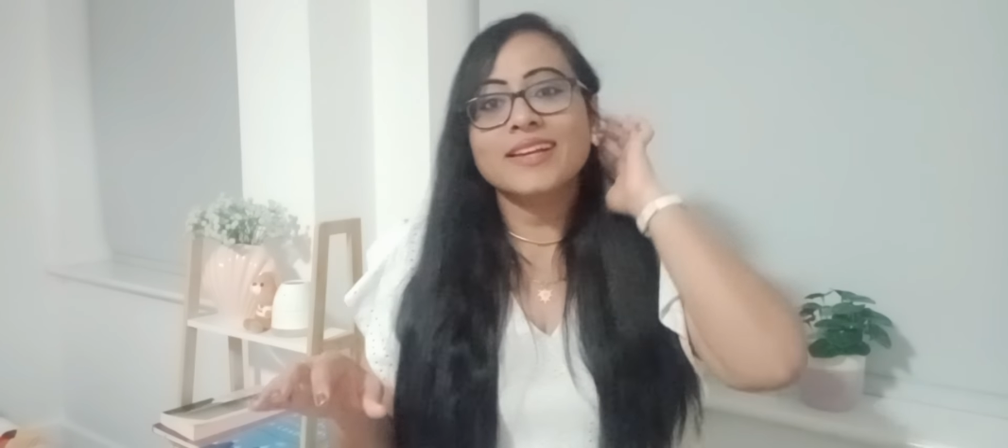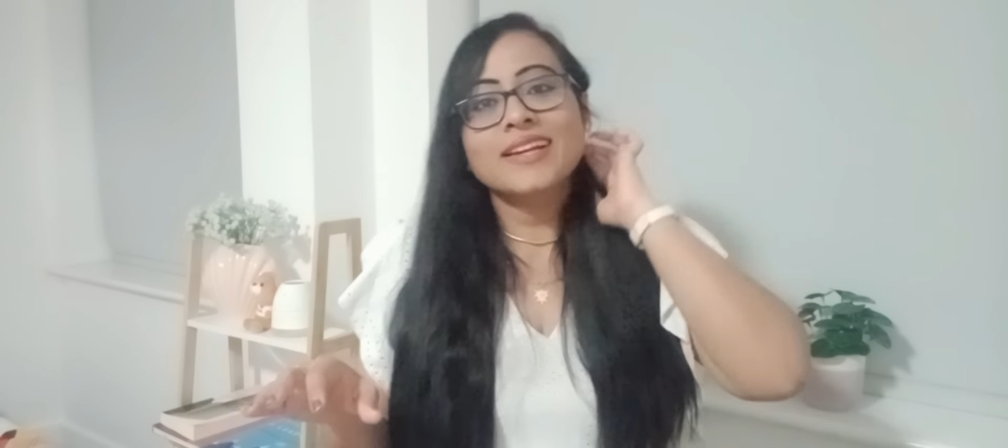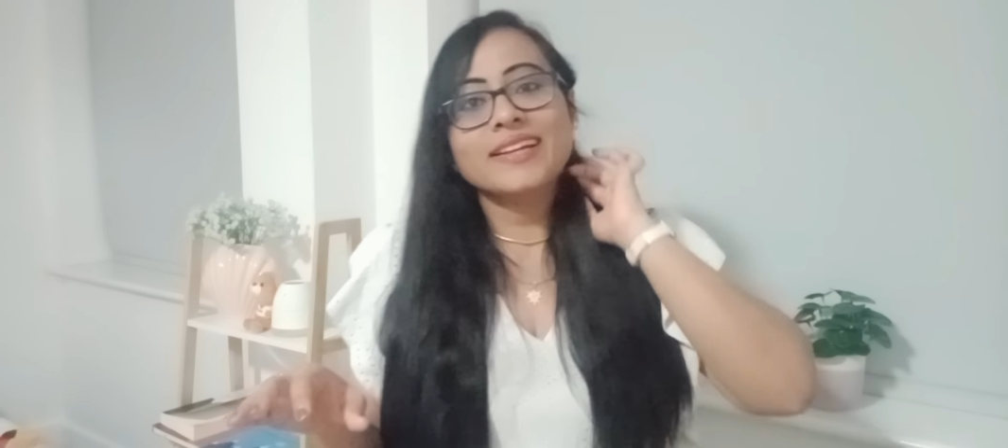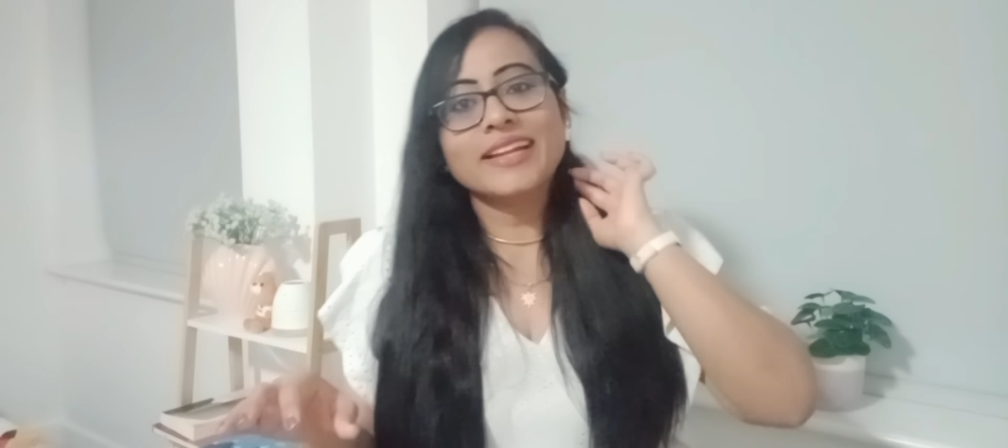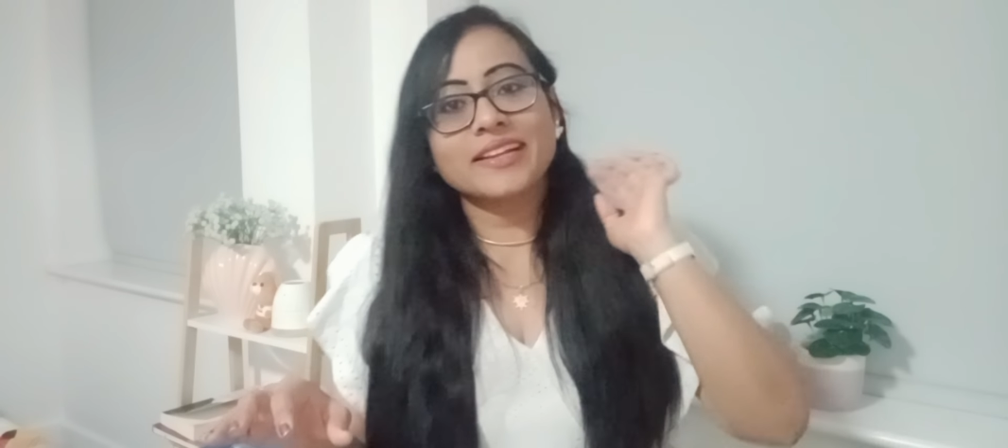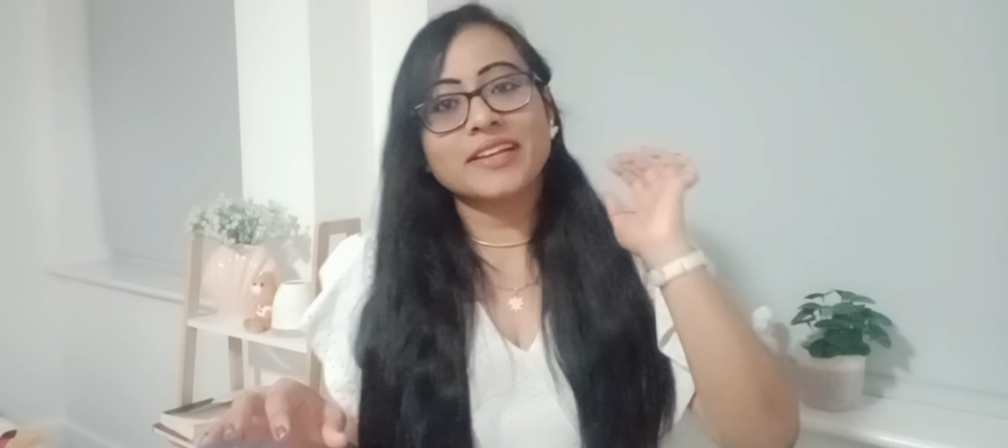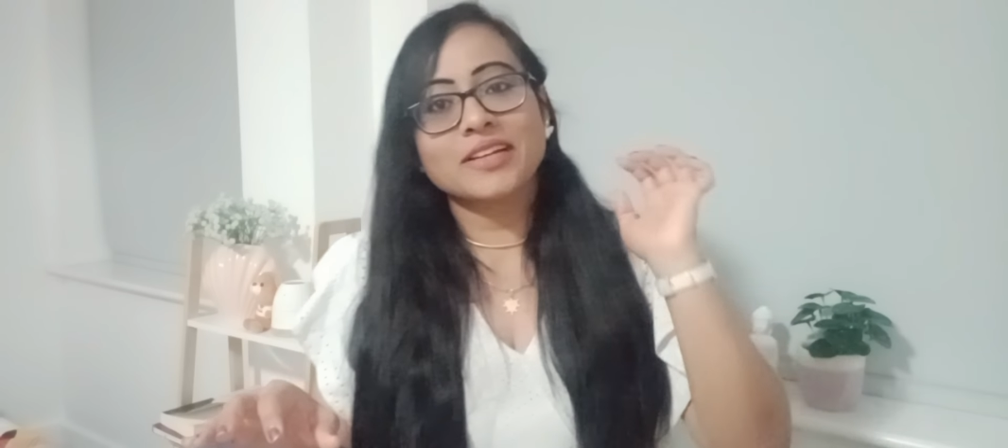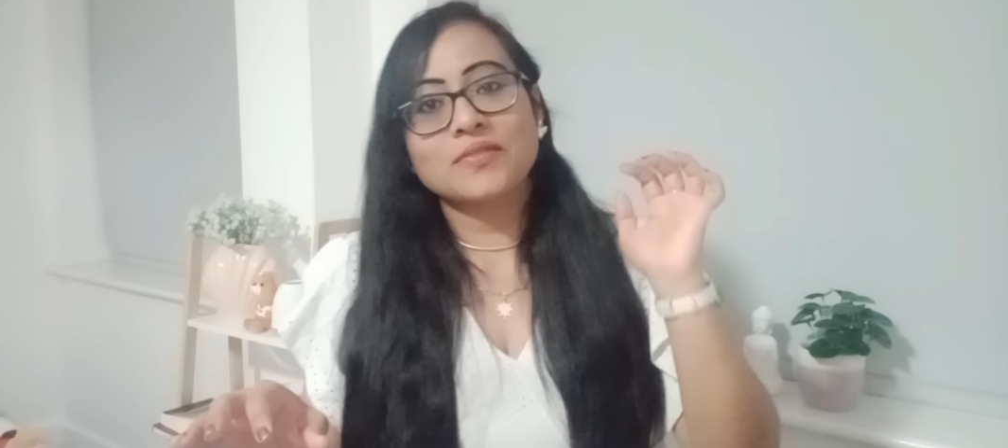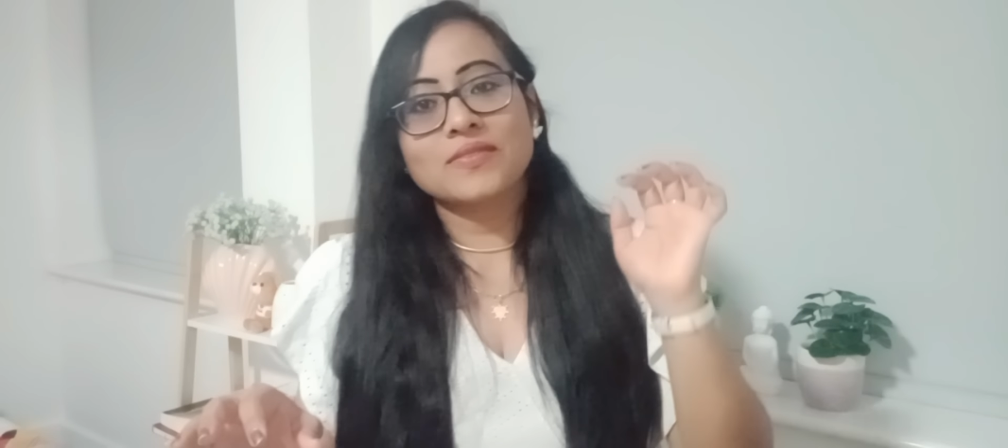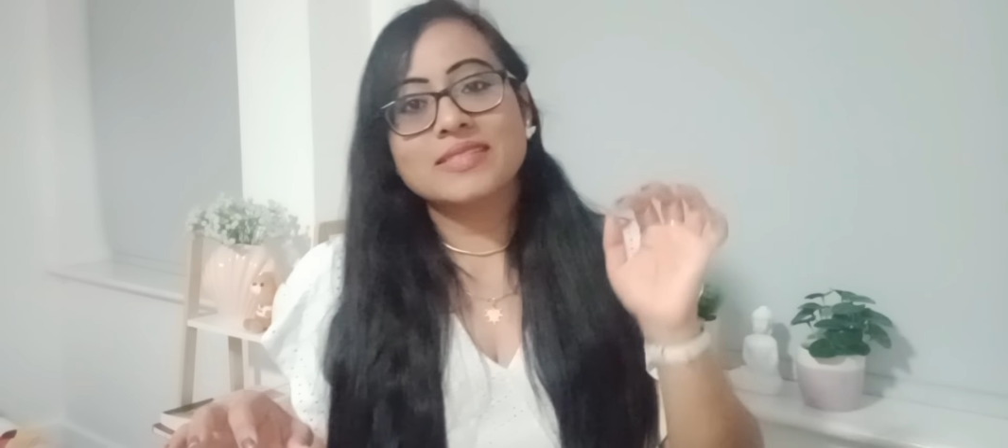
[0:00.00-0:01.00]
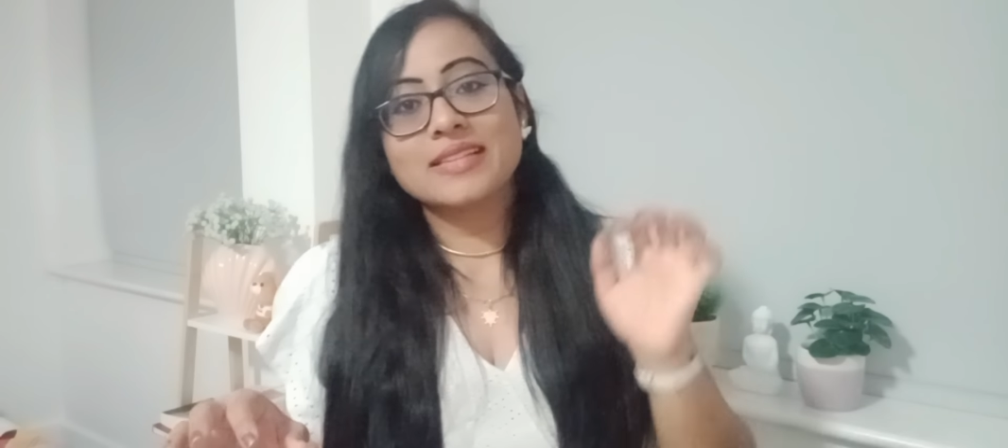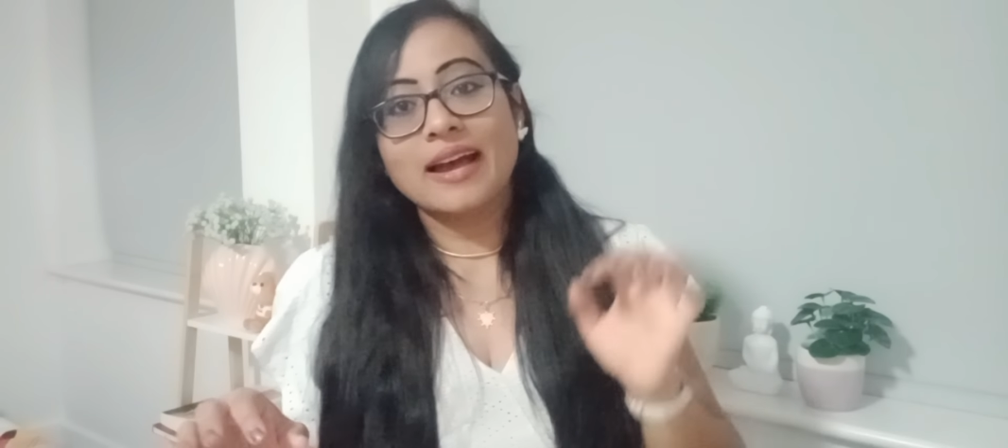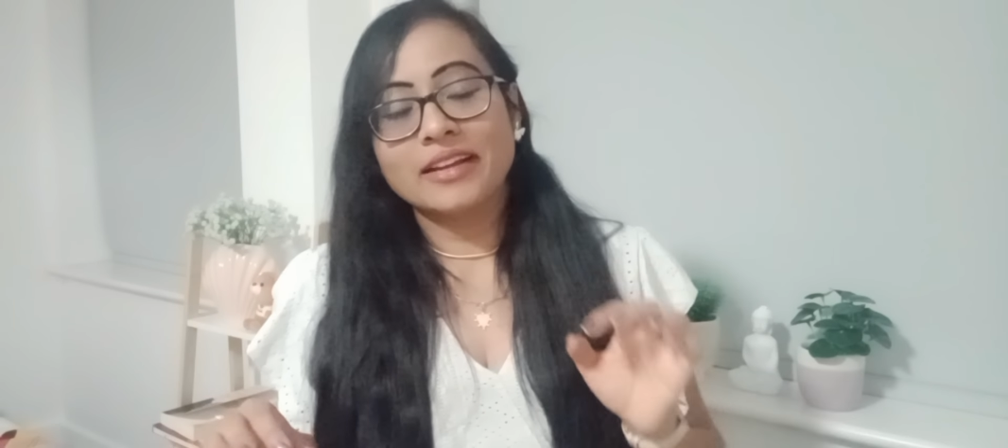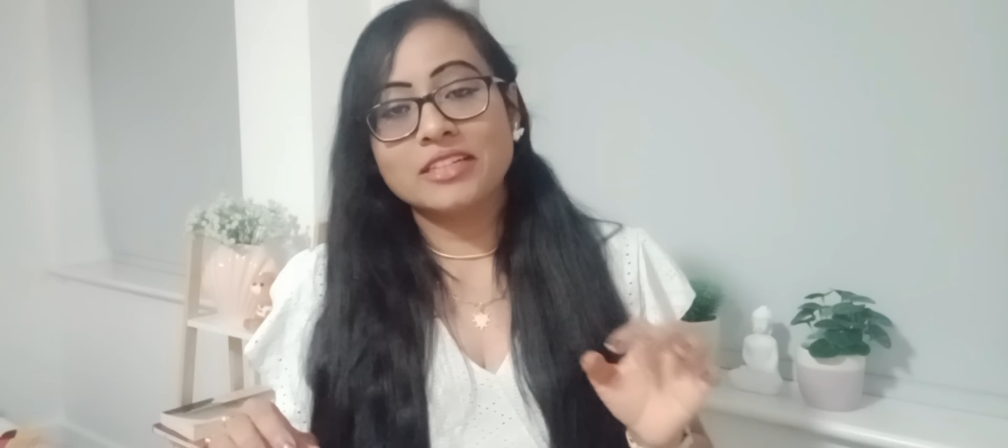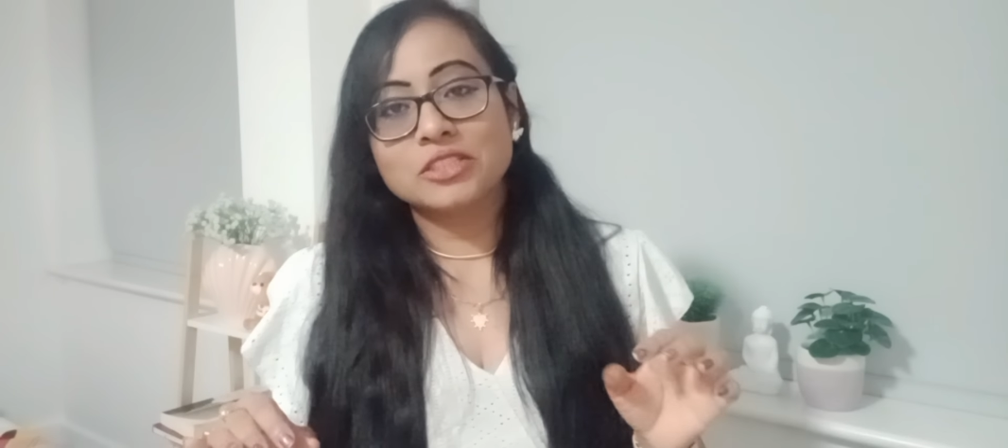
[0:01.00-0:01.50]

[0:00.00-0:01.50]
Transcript: technical side.